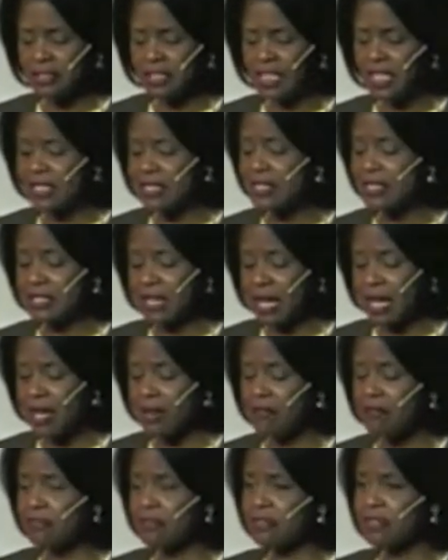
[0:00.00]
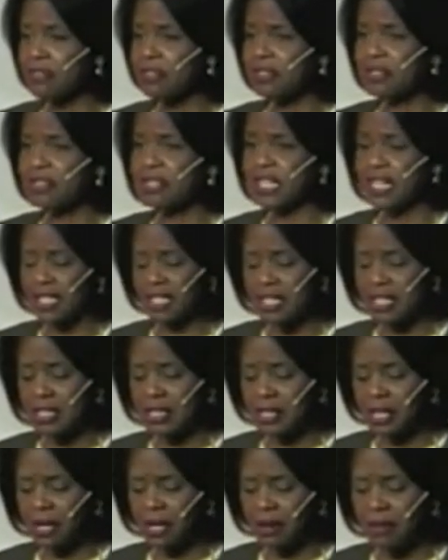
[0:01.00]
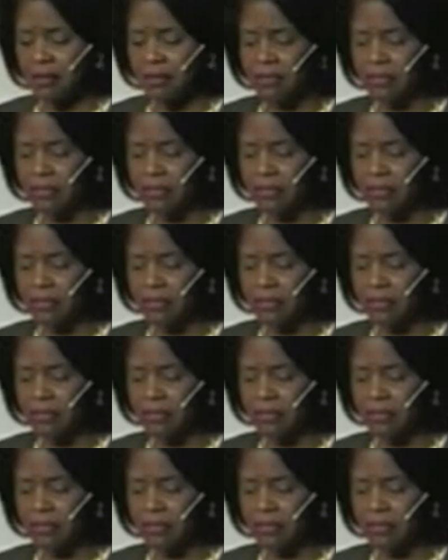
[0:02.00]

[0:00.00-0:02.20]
it's safe, and it is love.